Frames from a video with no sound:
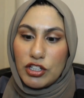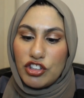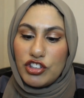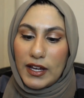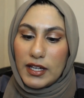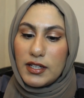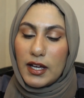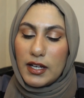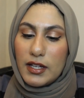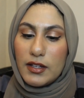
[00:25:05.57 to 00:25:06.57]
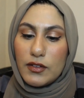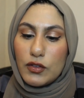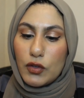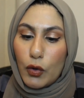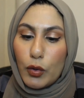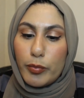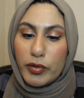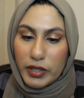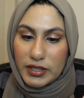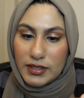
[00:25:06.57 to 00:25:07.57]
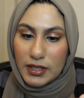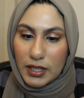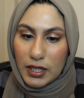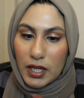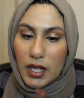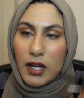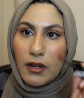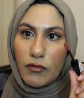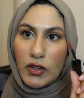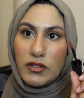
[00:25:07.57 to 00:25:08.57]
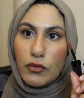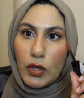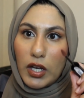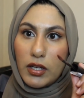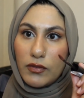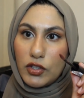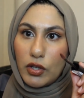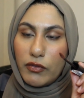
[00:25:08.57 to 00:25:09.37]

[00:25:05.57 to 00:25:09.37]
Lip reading: shade, and it is so pretty. First of all, I love the doe foot